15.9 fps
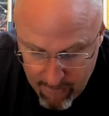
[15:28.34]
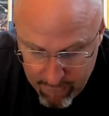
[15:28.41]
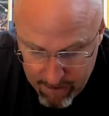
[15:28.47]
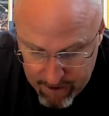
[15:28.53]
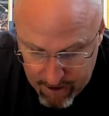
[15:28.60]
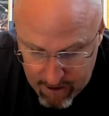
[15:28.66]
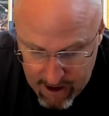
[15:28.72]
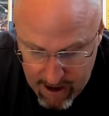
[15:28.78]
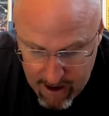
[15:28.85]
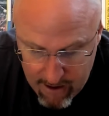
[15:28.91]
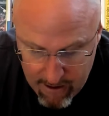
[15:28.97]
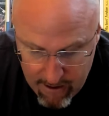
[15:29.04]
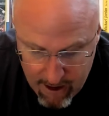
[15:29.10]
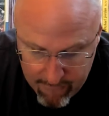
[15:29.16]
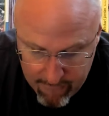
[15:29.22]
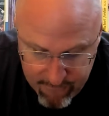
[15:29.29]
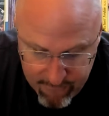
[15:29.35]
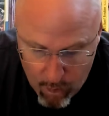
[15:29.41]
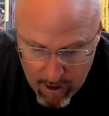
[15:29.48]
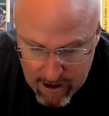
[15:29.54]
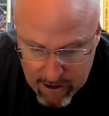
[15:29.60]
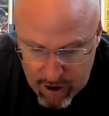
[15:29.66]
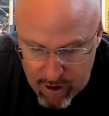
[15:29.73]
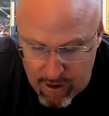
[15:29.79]

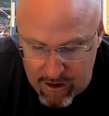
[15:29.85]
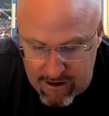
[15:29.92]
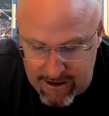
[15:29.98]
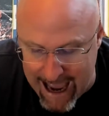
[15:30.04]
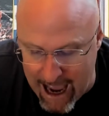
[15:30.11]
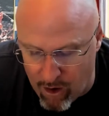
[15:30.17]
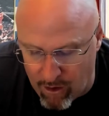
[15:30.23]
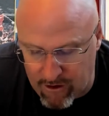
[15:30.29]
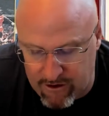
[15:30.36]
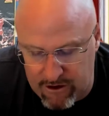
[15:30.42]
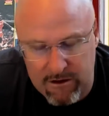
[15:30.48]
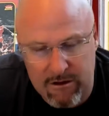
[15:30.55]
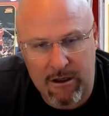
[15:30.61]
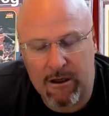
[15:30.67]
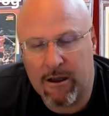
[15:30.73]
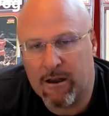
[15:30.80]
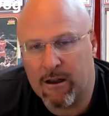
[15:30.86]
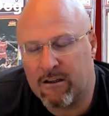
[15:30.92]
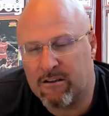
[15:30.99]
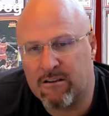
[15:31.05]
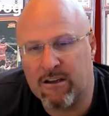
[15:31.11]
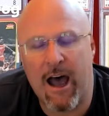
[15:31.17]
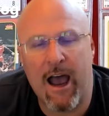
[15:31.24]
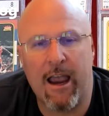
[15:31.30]
42,000
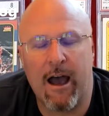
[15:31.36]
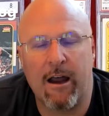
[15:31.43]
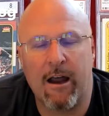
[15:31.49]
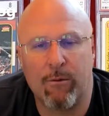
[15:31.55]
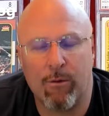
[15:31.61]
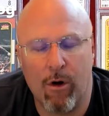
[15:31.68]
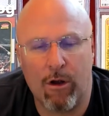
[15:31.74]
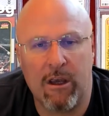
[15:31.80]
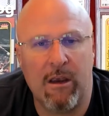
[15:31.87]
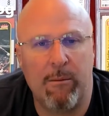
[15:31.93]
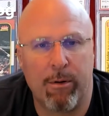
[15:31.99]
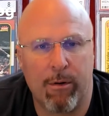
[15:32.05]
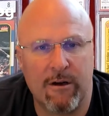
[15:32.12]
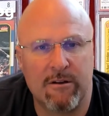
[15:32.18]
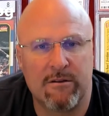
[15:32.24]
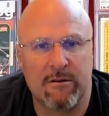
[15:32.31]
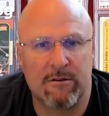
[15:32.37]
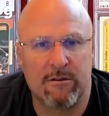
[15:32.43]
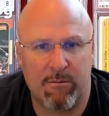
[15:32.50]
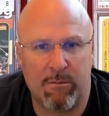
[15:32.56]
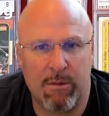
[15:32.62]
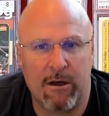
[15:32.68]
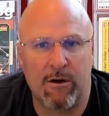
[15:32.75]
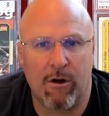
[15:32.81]
Zion rookie prisms have
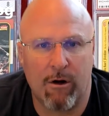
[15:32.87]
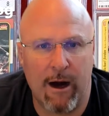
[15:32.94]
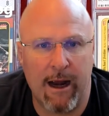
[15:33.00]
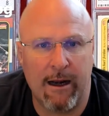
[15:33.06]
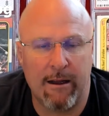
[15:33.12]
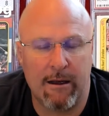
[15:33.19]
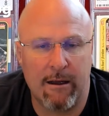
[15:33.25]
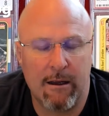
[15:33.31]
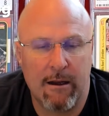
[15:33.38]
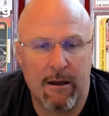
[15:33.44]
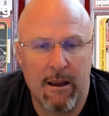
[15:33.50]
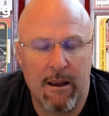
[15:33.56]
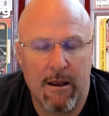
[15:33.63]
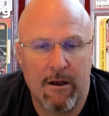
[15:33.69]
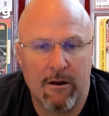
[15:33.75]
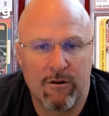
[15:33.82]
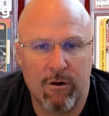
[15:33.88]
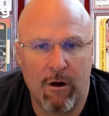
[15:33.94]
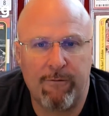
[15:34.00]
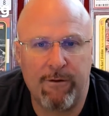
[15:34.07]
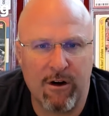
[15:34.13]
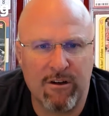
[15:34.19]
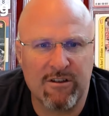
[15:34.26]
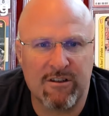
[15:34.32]
been graded. So if
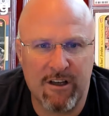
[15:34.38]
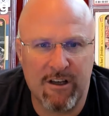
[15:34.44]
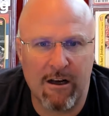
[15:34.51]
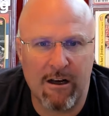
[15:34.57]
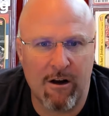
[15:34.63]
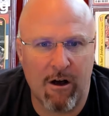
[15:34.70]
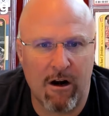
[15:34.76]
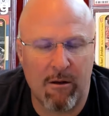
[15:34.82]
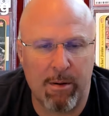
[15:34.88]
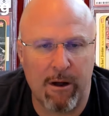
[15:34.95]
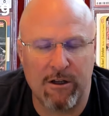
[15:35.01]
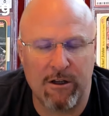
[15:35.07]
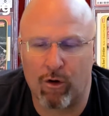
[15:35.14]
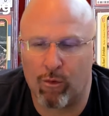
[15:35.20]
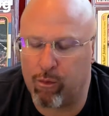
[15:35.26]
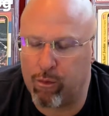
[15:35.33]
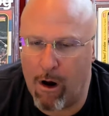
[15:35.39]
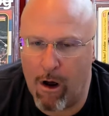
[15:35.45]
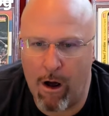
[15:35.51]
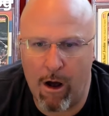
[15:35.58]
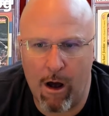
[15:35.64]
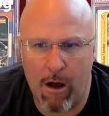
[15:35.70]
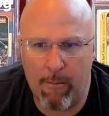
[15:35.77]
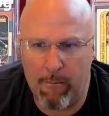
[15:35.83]
you're sitting on a bunch of
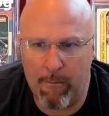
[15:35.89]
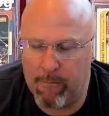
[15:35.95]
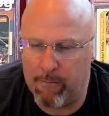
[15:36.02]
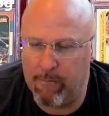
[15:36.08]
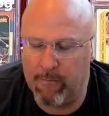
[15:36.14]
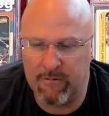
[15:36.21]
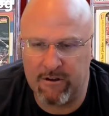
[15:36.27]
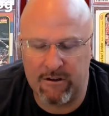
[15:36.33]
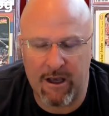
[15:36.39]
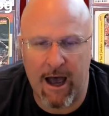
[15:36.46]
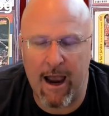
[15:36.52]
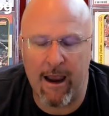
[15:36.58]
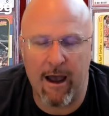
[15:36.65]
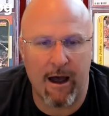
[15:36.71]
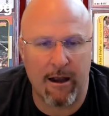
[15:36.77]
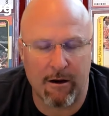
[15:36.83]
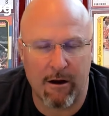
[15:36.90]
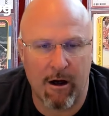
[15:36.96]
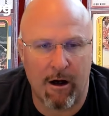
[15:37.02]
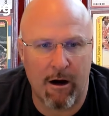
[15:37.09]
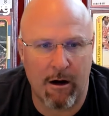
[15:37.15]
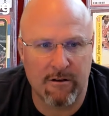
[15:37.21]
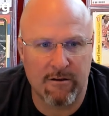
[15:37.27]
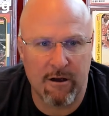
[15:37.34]
raw Zion
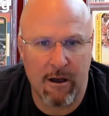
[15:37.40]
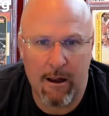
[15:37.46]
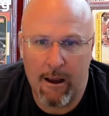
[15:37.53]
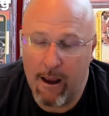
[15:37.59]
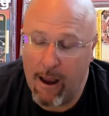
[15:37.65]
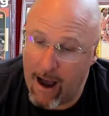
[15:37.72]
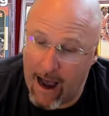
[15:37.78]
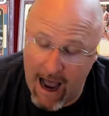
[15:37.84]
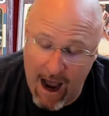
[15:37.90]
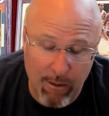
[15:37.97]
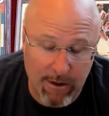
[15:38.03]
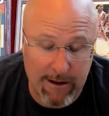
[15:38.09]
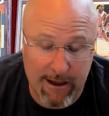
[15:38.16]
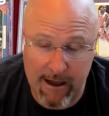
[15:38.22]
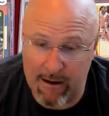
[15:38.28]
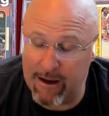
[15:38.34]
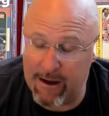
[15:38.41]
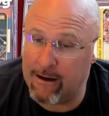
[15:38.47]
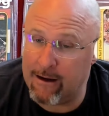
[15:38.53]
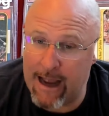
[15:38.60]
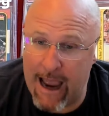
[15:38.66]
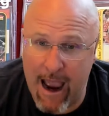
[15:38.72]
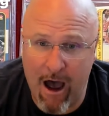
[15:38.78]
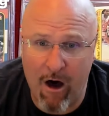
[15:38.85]
cards, I would get them in
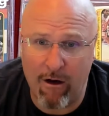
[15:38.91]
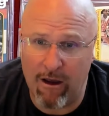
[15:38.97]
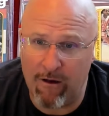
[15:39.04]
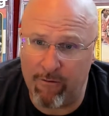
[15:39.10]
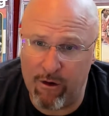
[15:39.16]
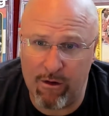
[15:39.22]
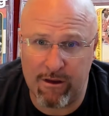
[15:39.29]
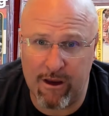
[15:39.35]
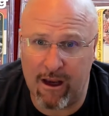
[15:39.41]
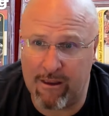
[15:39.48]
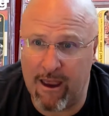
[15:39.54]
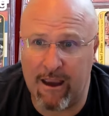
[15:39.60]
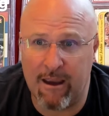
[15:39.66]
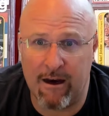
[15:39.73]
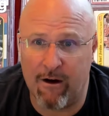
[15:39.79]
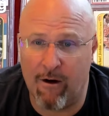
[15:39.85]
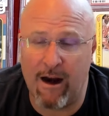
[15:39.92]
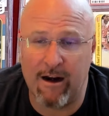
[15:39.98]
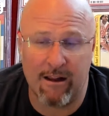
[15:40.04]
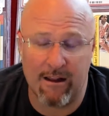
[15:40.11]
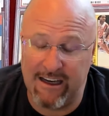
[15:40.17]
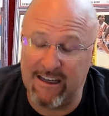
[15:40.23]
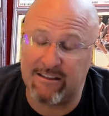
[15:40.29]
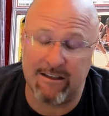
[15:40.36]
now if you think they can grade at
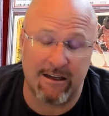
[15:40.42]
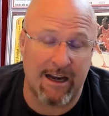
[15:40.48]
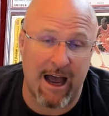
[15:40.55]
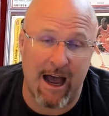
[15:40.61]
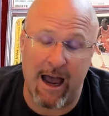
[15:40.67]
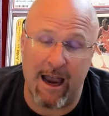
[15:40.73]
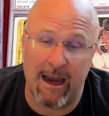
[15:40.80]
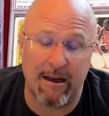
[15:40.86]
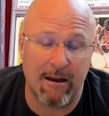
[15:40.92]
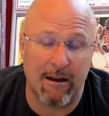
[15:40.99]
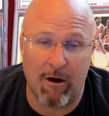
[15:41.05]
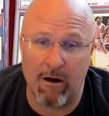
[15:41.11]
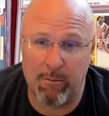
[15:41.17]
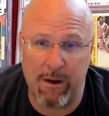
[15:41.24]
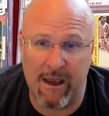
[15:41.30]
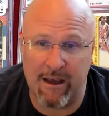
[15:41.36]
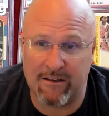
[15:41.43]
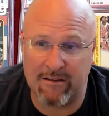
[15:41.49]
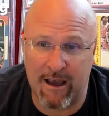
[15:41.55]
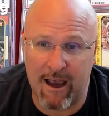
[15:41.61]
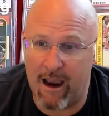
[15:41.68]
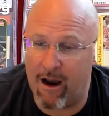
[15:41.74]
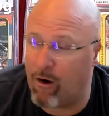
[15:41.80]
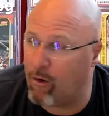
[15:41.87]
least a 9 on
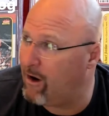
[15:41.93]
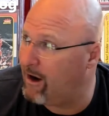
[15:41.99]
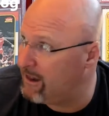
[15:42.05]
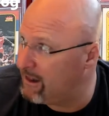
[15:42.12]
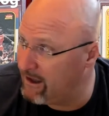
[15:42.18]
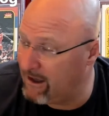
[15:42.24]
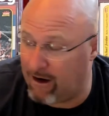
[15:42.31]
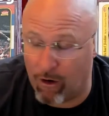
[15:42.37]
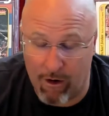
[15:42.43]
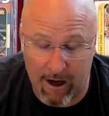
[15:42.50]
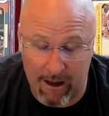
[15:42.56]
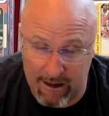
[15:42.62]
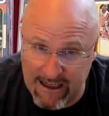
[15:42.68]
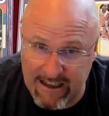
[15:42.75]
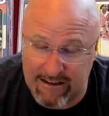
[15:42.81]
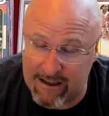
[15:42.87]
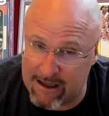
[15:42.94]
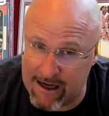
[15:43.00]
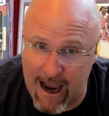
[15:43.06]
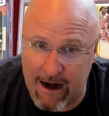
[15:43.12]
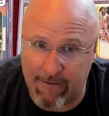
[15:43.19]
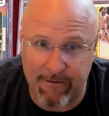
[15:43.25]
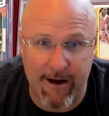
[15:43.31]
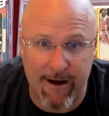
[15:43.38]
PSA or at least a
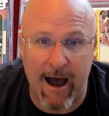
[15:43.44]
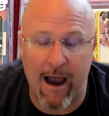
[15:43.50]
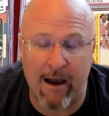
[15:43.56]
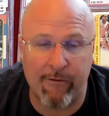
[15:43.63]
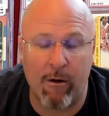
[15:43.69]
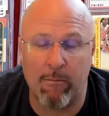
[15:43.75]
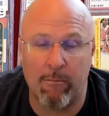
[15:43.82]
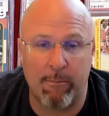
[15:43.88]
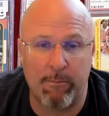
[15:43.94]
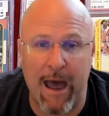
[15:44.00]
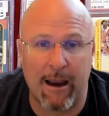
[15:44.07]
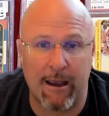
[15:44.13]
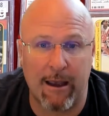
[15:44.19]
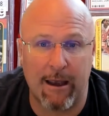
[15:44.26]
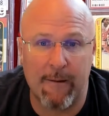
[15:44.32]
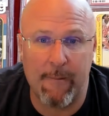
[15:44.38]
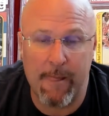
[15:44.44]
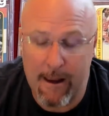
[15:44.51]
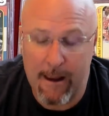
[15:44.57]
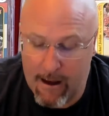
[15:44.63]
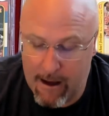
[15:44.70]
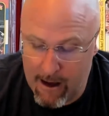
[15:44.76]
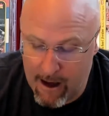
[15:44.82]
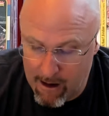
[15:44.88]
9.5 on Beckett.
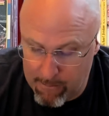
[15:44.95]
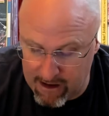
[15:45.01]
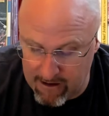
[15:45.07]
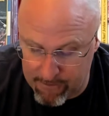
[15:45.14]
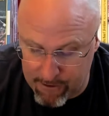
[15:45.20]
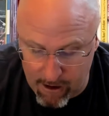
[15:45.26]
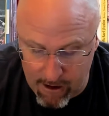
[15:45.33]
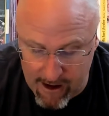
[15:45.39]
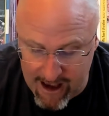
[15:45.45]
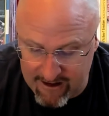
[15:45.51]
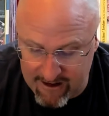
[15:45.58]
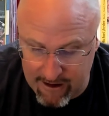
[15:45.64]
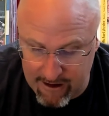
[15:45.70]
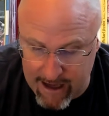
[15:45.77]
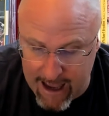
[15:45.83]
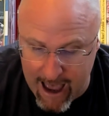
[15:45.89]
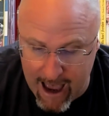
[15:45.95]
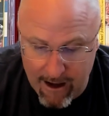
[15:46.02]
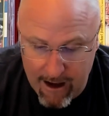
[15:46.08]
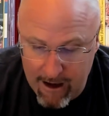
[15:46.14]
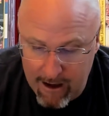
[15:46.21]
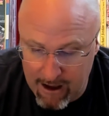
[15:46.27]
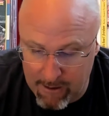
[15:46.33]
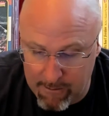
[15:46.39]
But if they're less than that,
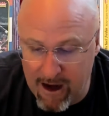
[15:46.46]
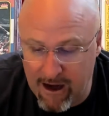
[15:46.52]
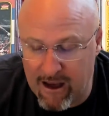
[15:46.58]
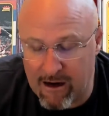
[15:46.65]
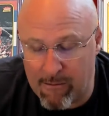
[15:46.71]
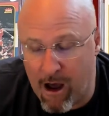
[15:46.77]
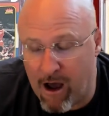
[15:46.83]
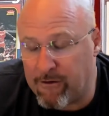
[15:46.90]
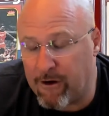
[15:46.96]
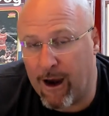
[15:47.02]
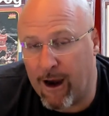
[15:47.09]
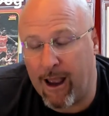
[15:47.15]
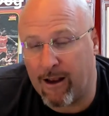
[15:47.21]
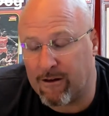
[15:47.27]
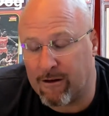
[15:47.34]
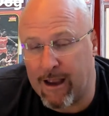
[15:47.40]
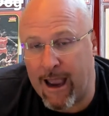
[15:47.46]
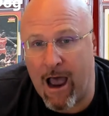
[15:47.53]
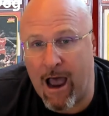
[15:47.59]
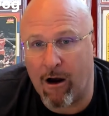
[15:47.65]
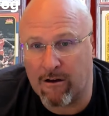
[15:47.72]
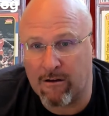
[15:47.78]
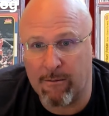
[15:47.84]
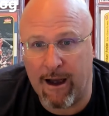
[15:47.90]
you need to get them off your hands now,
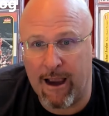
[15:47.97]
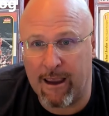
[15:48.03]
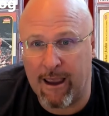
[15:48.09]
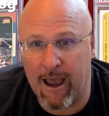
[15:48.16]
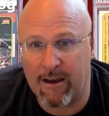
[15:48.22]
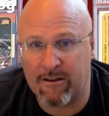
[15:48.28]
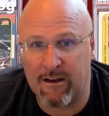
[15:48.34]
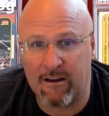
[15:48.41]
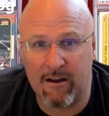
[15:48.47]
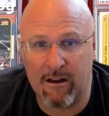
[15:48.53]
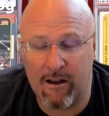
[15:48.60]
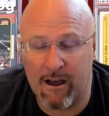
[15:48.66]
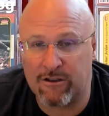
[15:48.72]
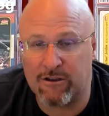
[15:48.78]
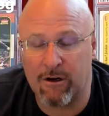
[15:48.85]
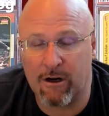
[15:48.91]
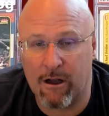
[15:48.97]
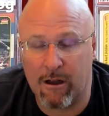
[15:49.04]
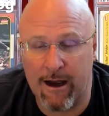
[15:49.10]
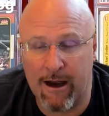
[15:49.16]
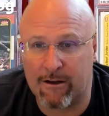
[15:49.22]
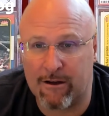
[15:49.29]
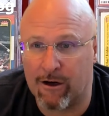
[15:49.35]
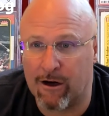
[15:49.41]
because my guess is, unless you're a
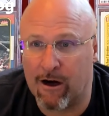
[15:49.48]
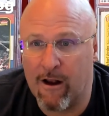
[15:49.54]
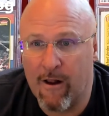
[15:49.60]
collector,